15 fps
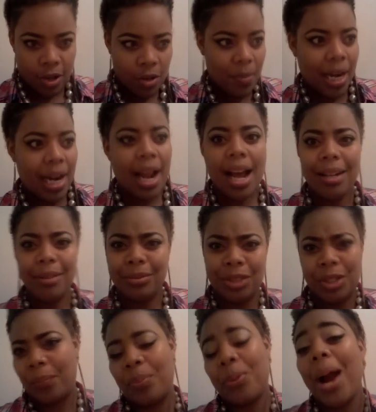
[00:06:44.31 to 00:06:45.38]
my god i'm so
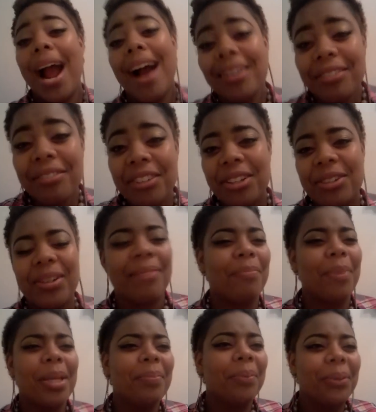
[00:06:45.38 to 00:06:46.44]
proud of you and
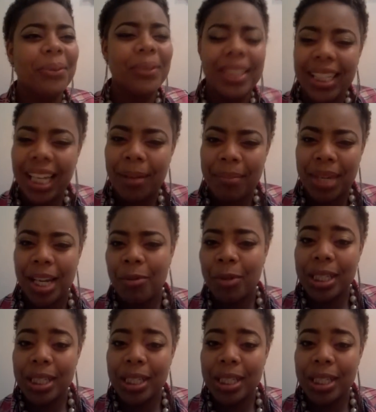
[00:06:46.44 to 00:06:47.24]
people who look at me and want